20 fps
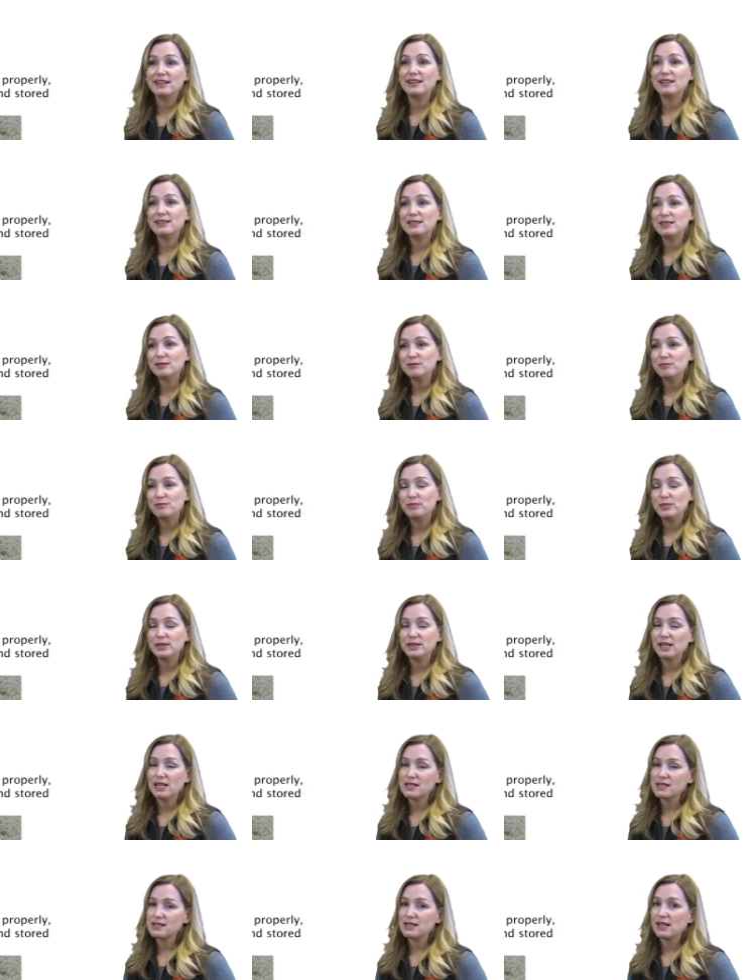But
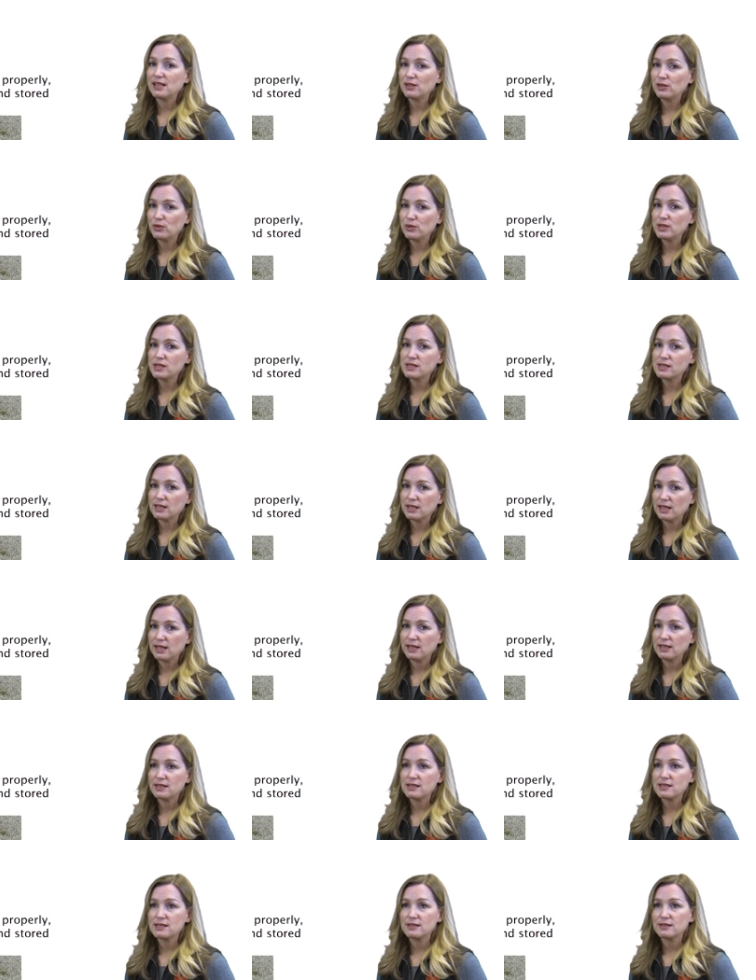that's not always the
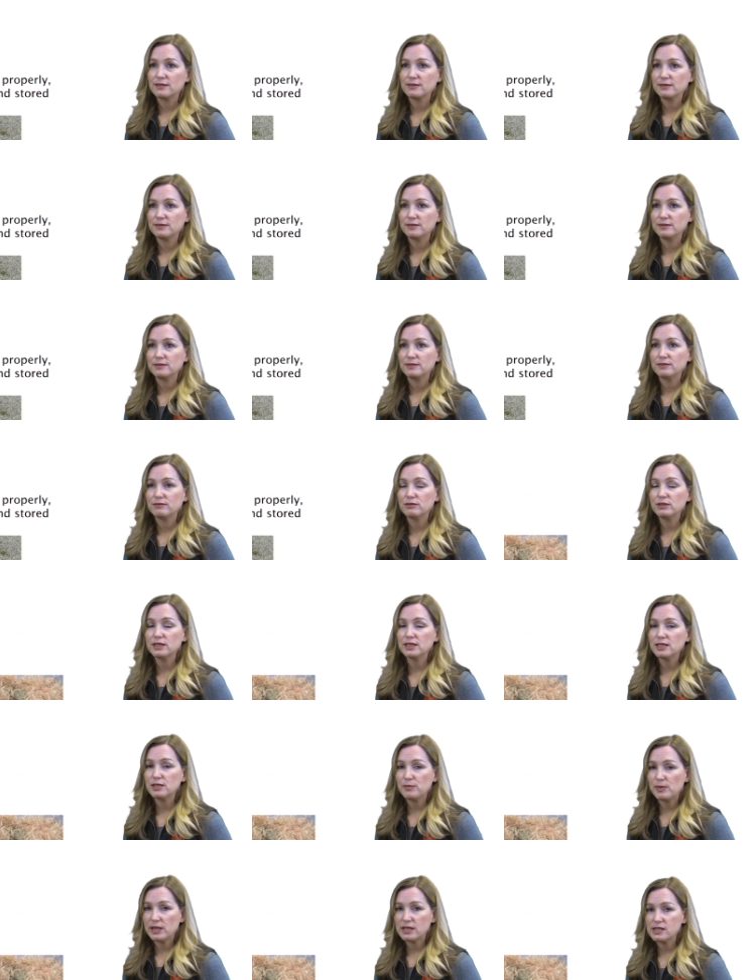case. Really
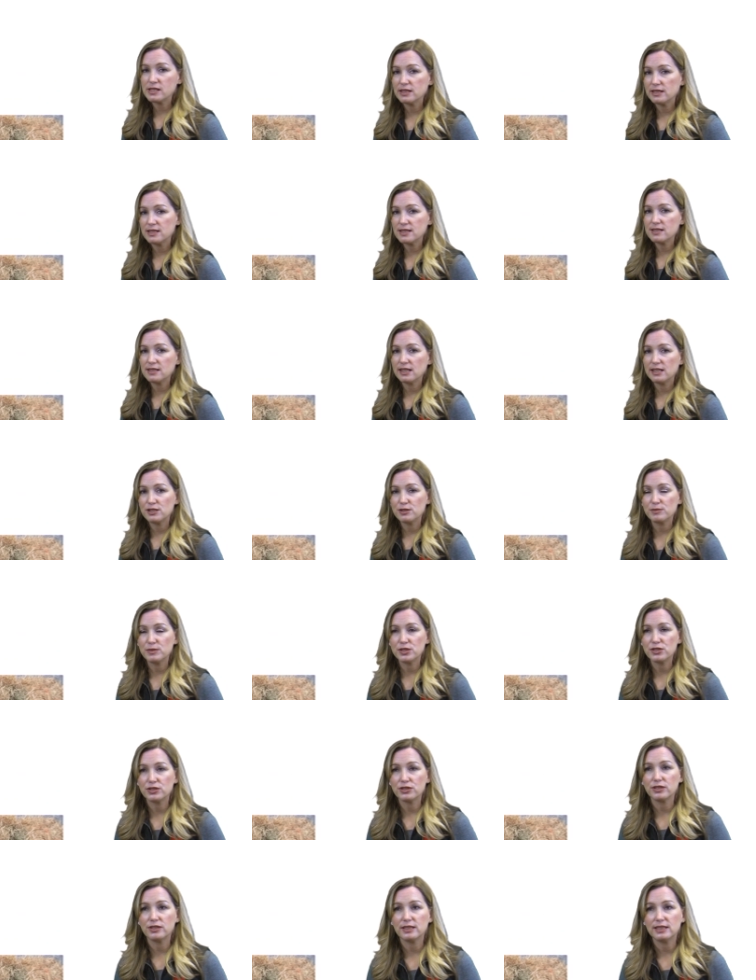depends on the stage of
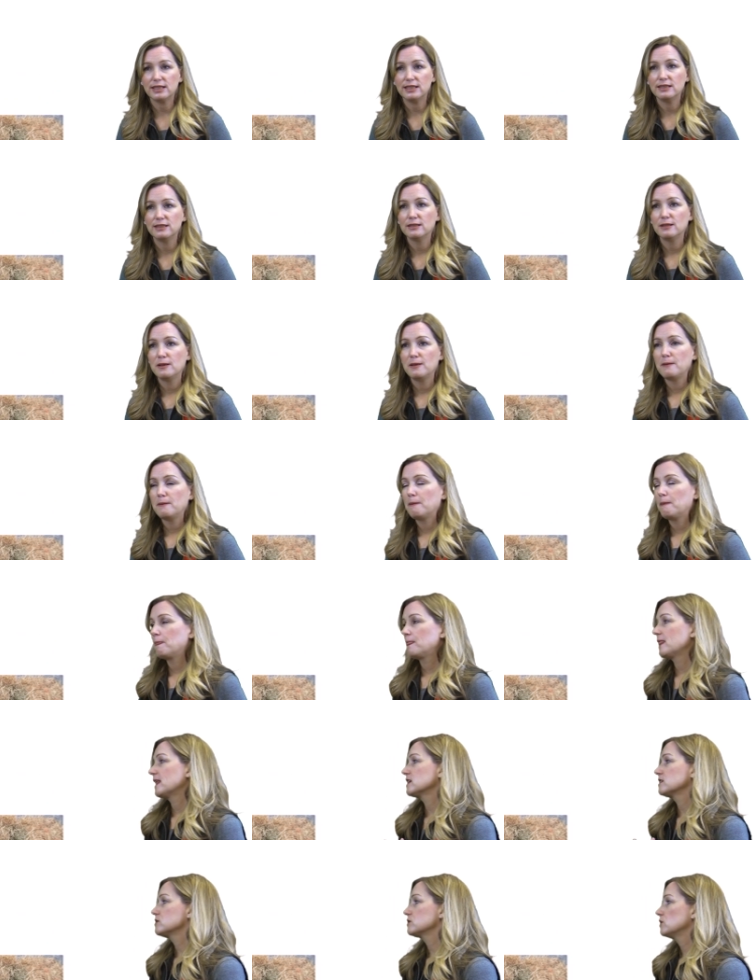maturity.
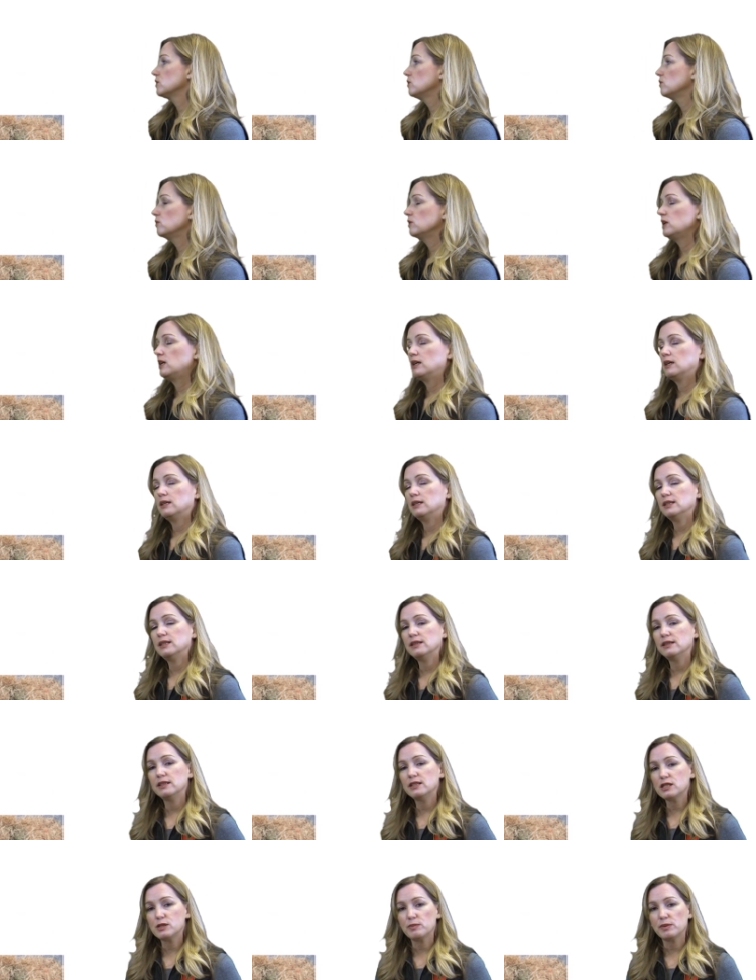So in
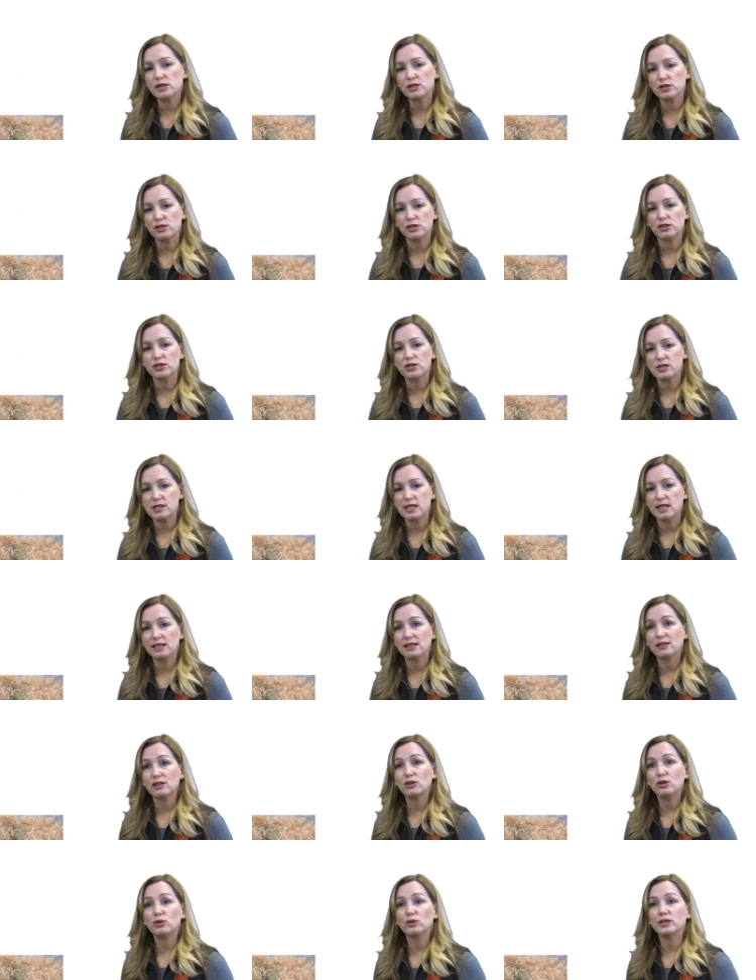this picture, you're seeing a
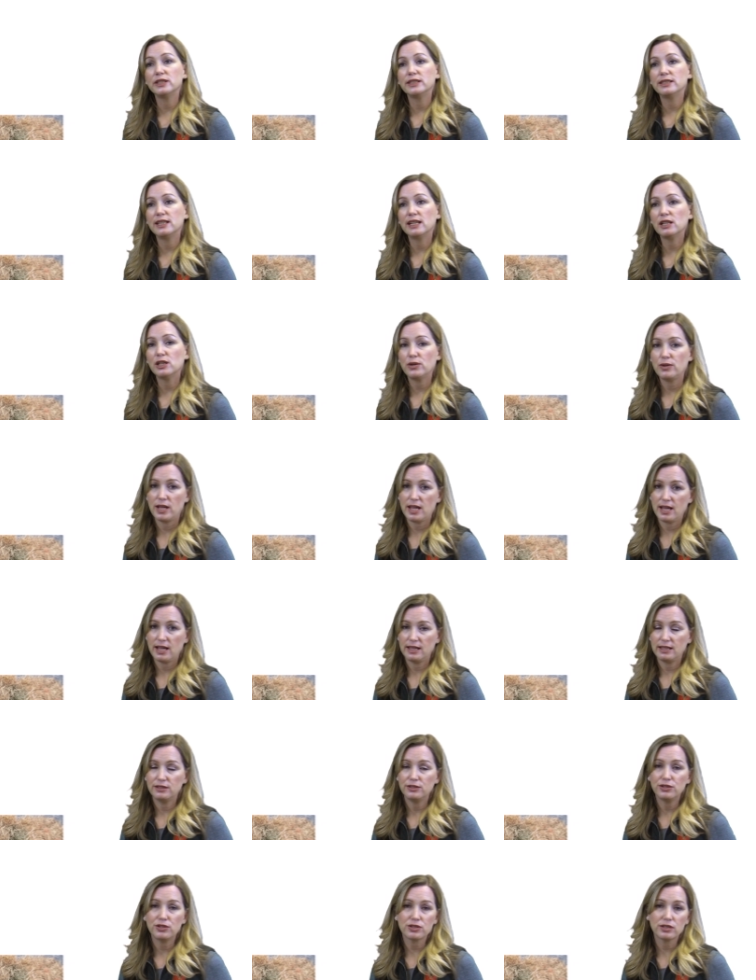golden yellow hay,
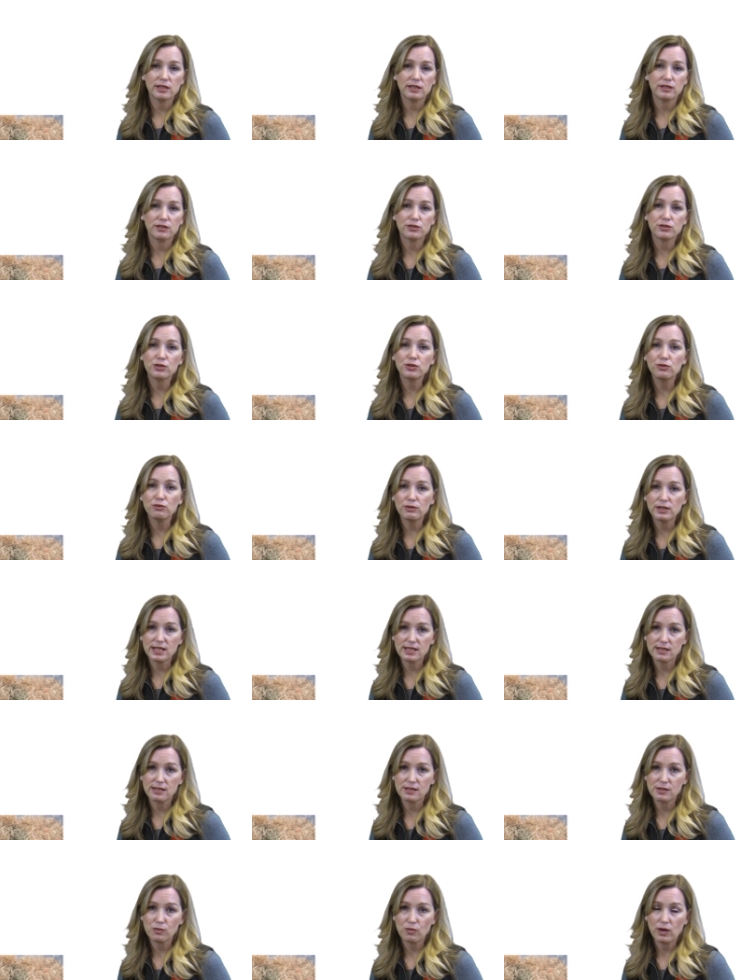and usually there are 2
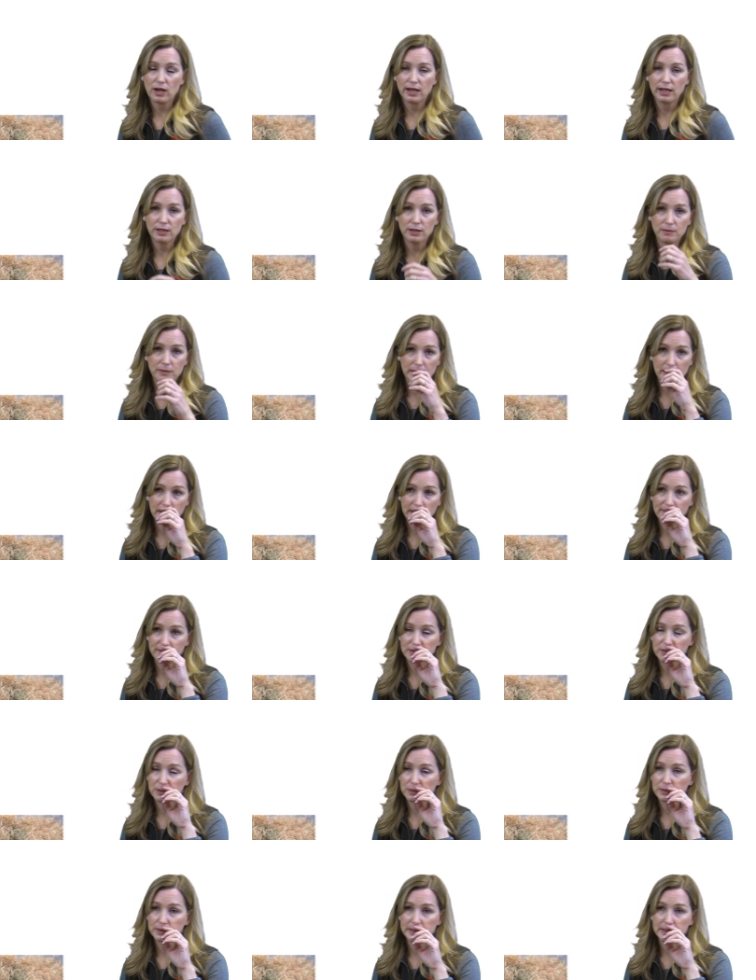reasons why you might have a
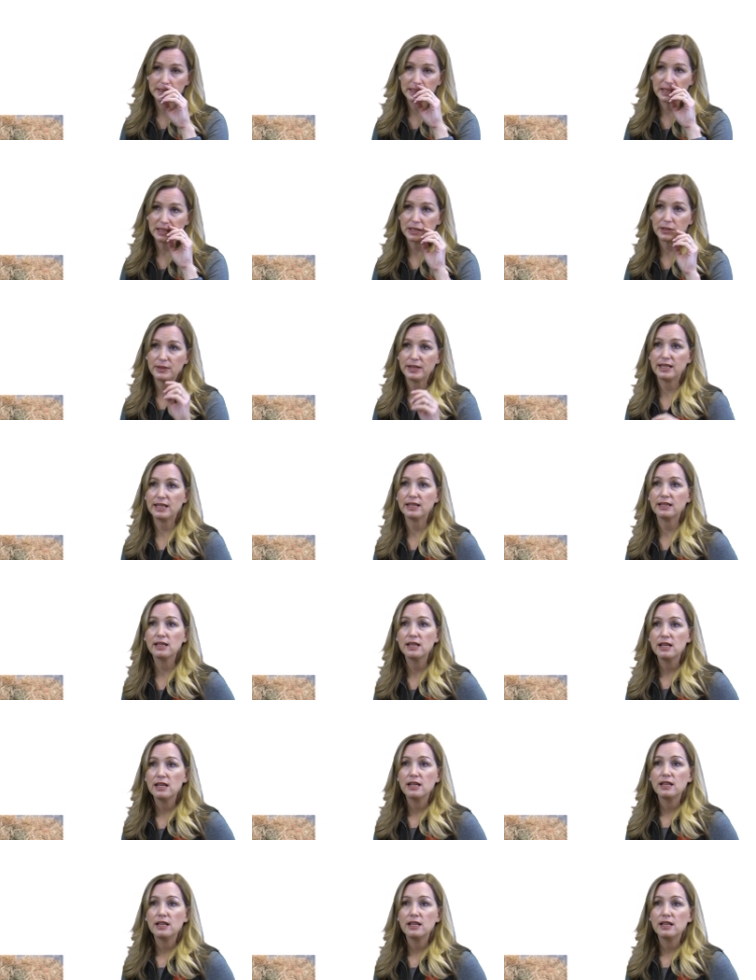golden yellow hay.